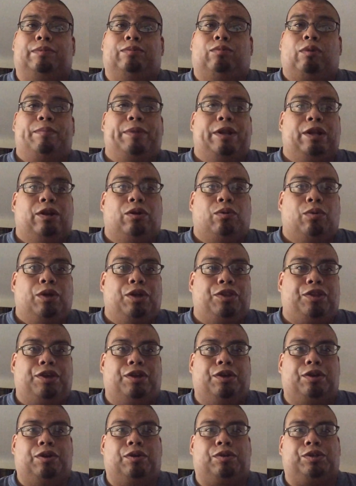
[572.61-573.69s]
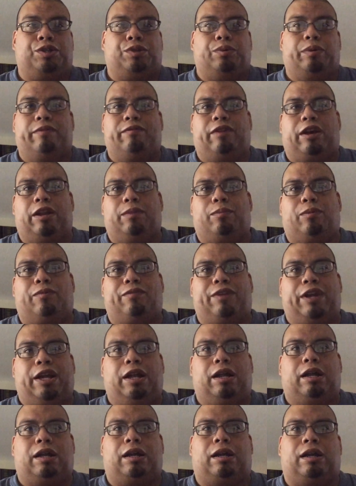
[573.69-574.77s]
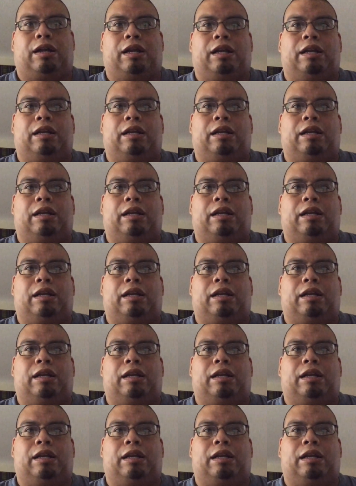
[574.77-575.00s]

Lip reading: want me to go with you, or should we invite him over here?